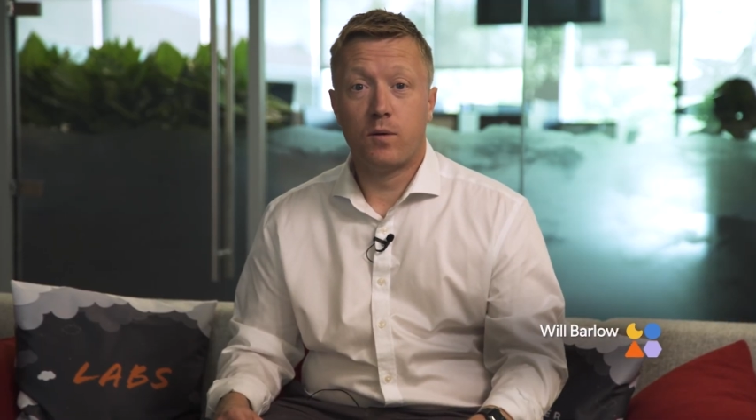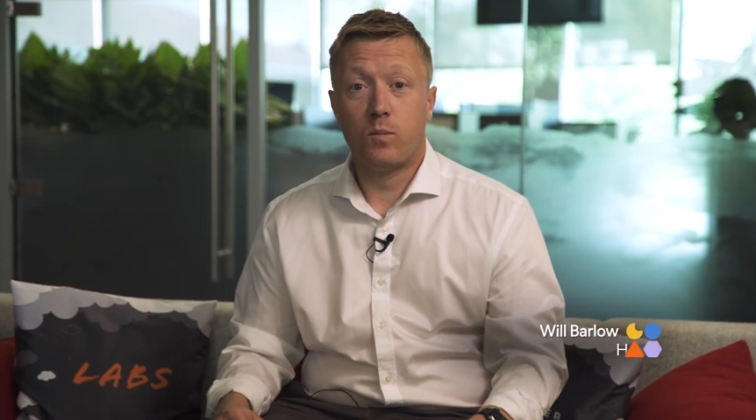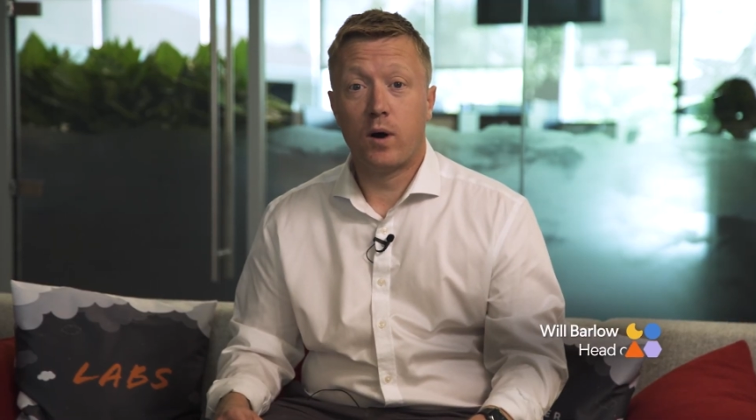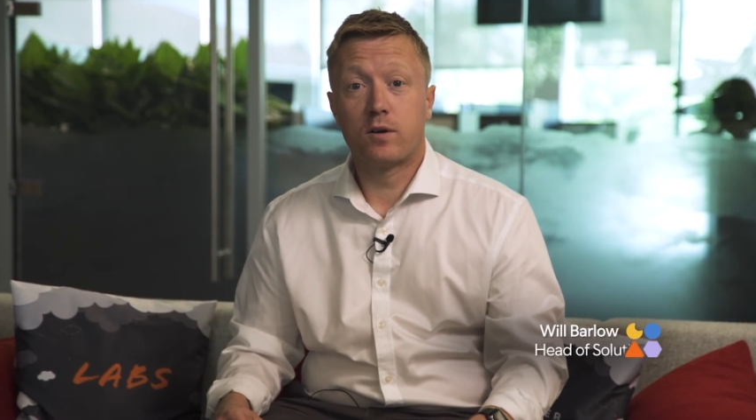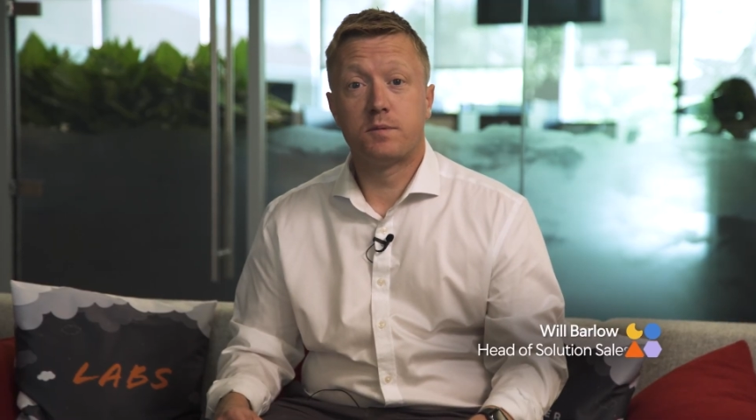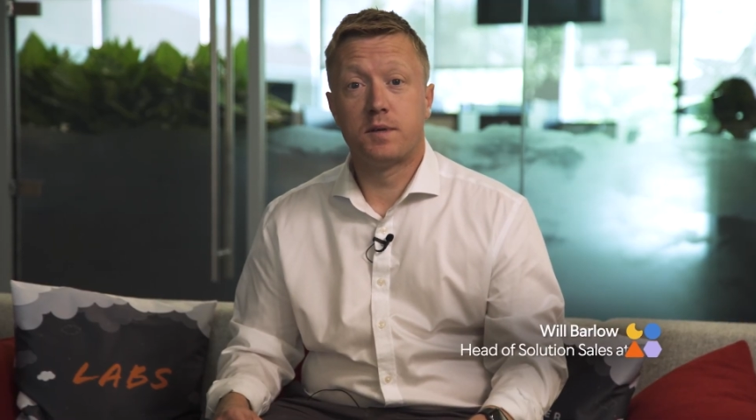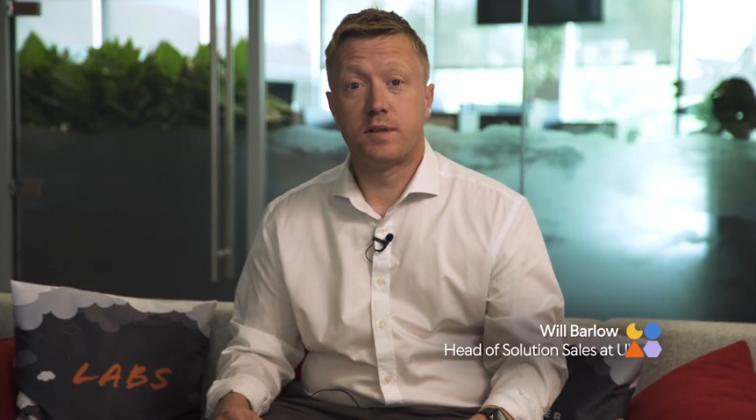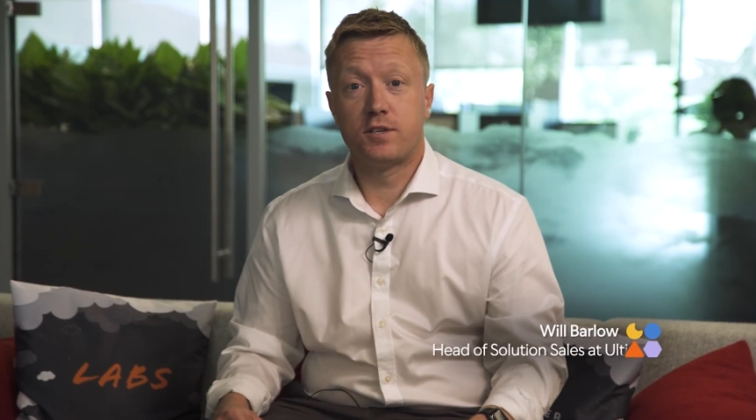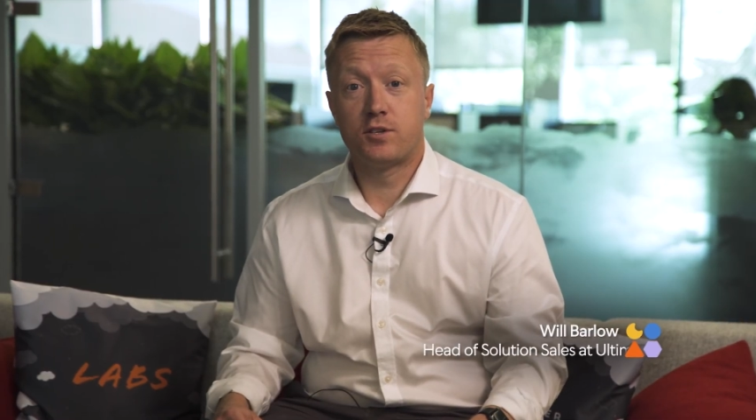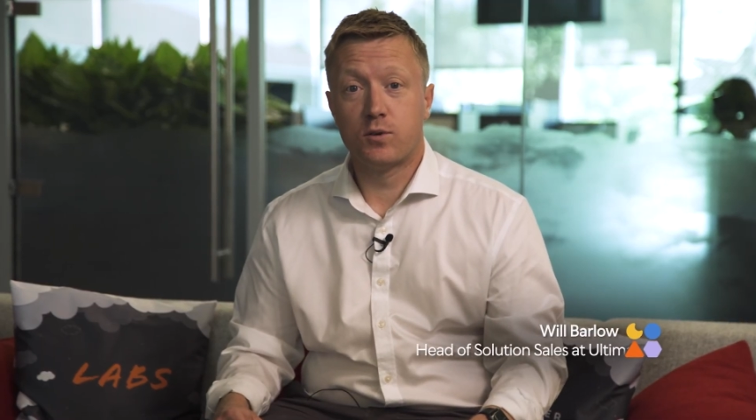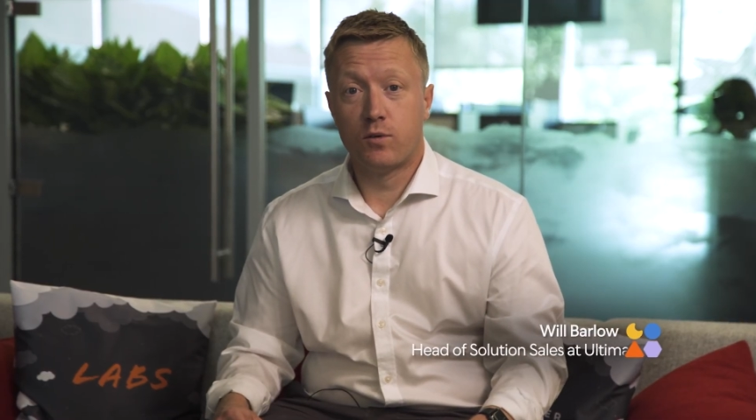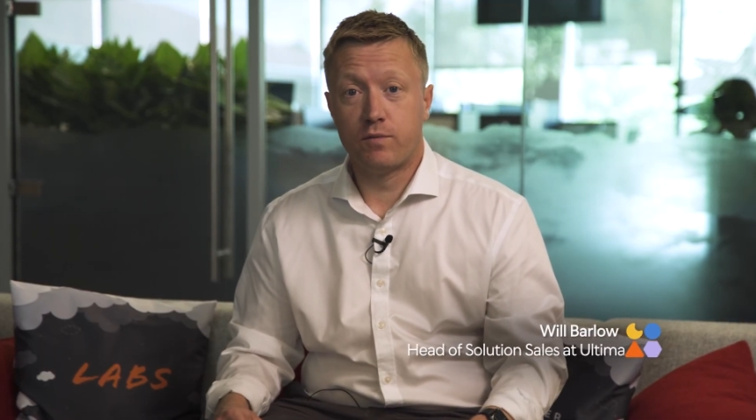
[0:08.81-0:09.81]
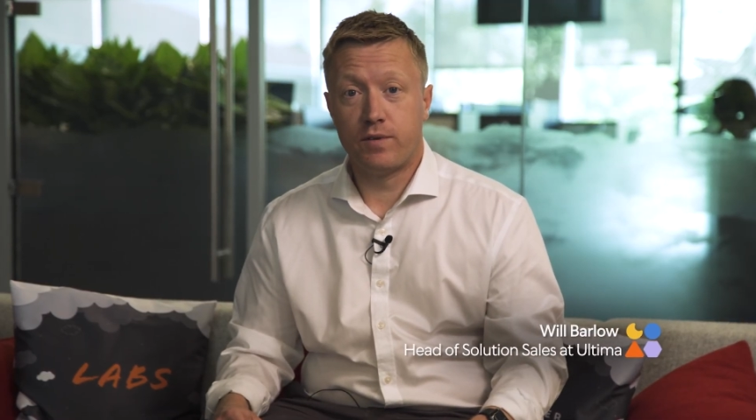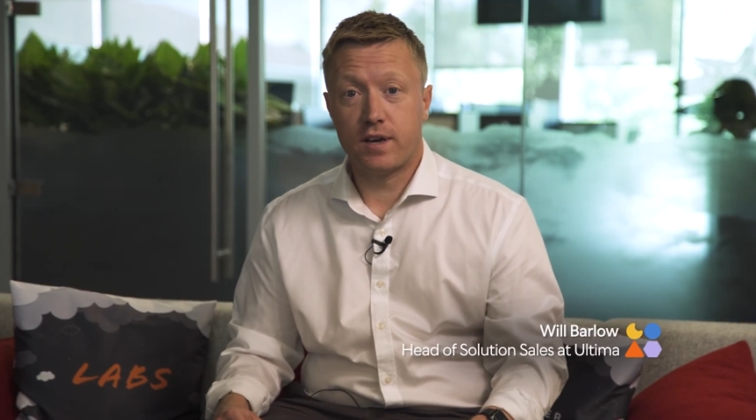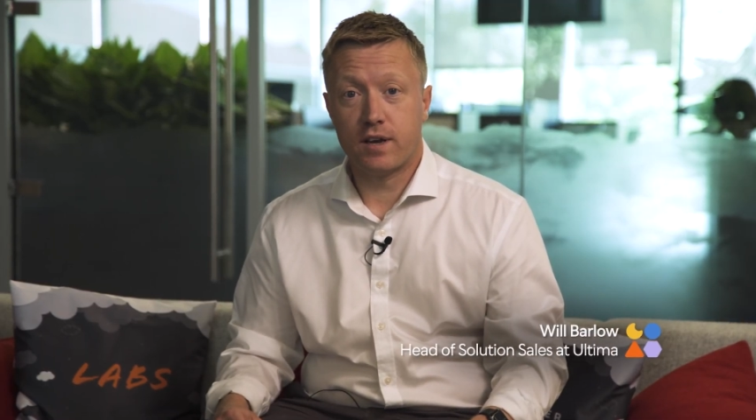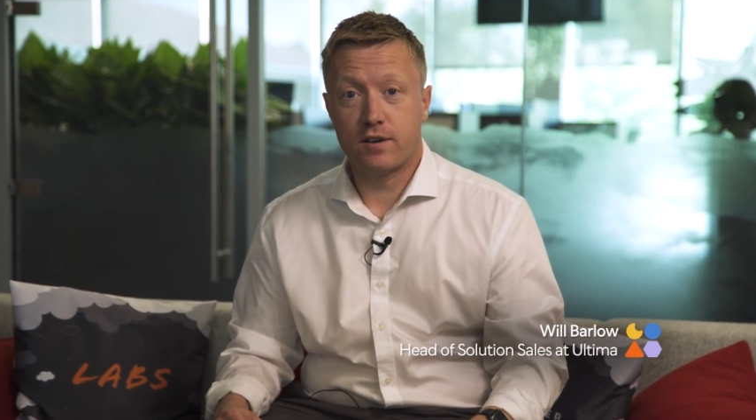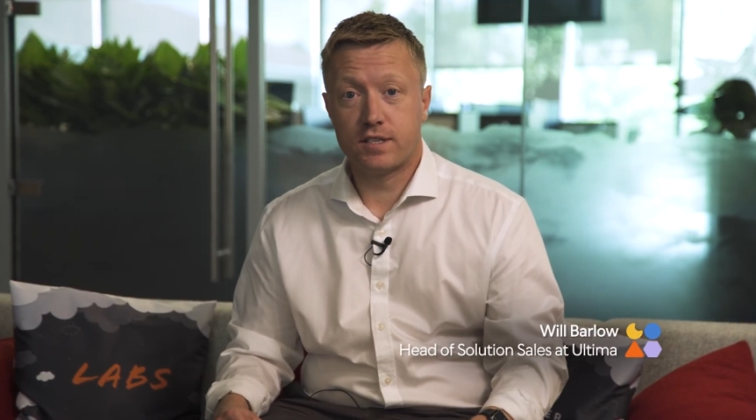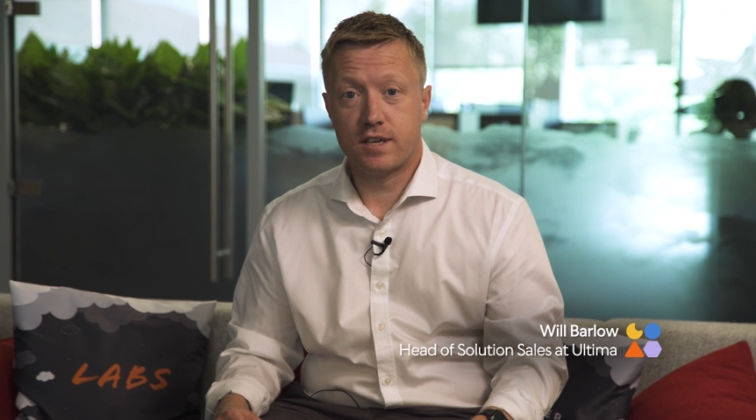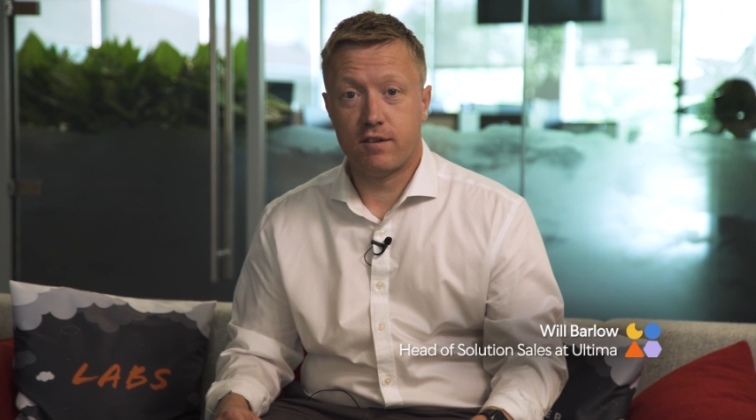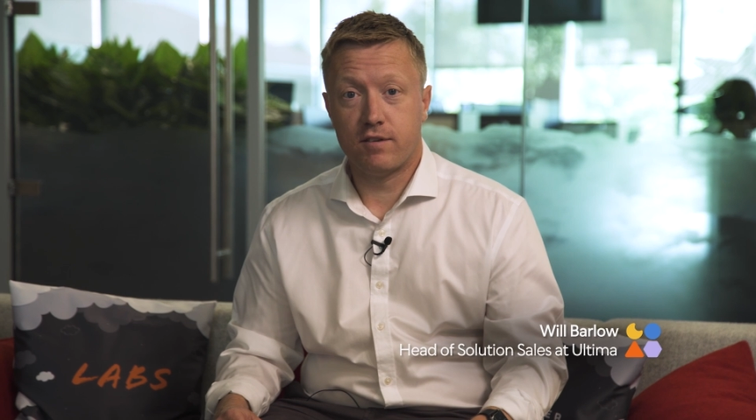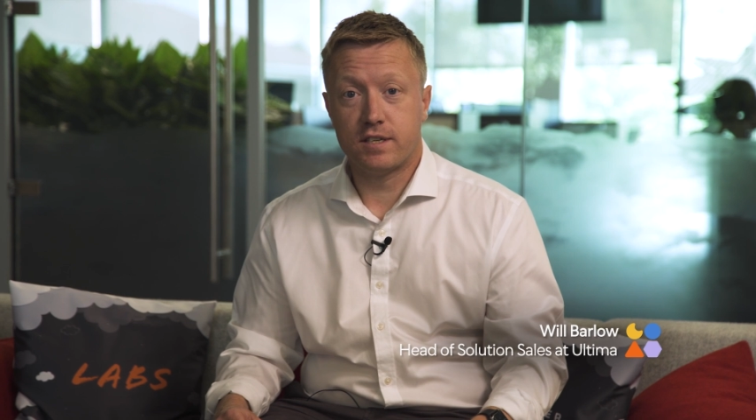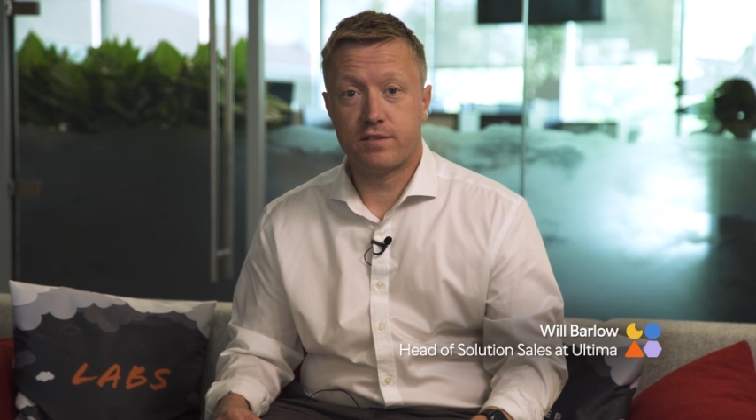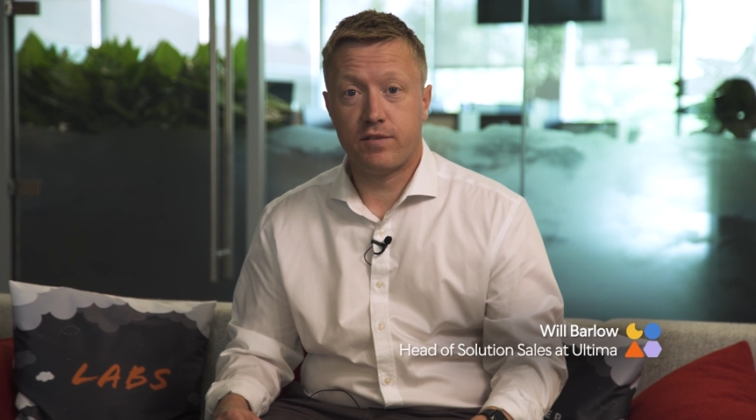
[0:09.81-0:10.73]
and welcome to this short video series